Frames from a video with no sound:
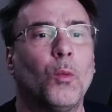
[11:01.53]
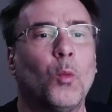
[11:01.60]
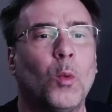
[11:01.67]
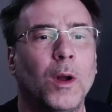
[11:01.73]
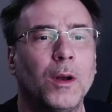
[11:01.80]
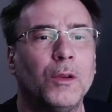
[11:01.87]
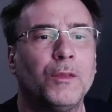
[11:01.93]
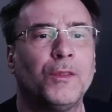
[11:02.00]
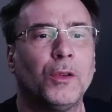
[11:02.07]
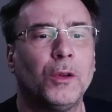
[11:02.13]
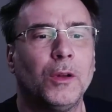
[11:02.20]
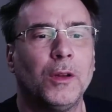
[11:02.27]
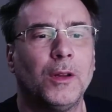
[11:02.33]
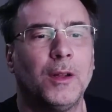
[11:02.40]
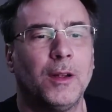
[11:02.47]

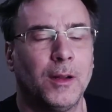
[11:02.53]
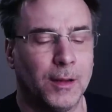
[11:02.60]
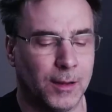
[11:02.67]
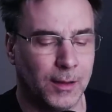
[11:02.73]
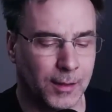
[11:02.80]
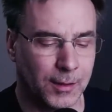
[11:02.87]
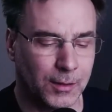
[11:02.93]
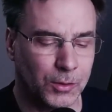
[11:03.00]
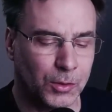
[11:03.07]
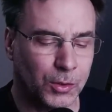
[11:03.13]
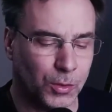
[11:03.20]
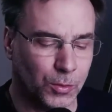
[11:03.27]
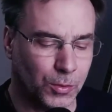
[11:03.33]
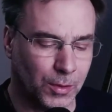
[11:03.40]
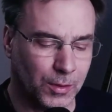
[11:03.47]
wonderful little
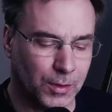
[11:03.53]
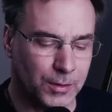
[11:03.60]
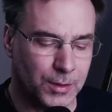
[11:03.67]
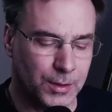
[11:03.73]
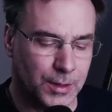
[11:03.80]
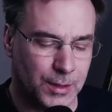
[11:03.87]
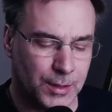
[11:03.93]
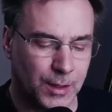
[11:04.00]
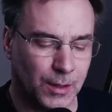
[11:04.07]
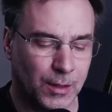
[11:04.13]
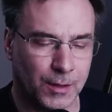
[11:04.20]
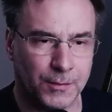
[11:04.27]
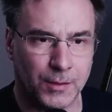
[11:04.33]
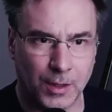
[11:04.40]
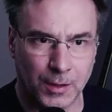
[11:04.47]
chord consisting
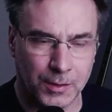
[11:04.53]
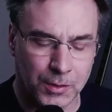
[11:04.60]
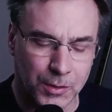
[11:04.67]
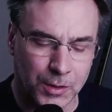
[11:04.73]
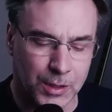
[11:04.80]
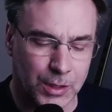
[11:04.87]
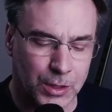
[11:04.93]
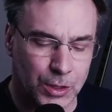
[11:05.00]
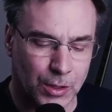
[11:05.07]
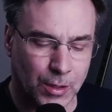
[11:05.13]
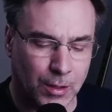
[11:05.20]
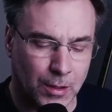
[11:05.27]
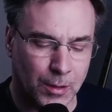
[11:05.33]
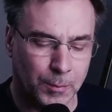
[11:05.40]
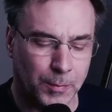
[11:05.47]
of a D
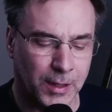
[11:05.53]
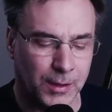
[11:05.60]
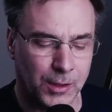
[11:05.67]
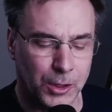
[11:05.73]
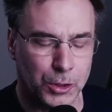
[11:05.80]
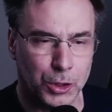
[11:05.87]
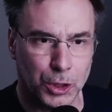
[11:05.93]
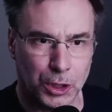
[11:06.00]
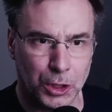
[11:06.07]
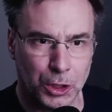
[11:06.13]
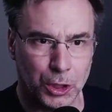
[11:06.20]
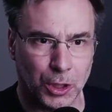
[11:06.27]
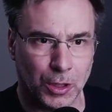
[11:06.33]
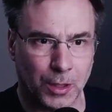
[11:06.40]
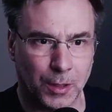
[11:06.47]
sharp and a G
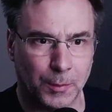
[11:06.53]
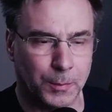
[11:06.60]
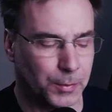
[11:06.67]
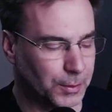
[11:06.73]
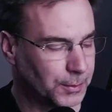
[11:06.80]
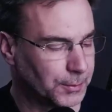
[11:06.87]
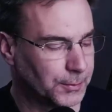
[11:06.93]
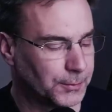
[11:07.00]
sharp.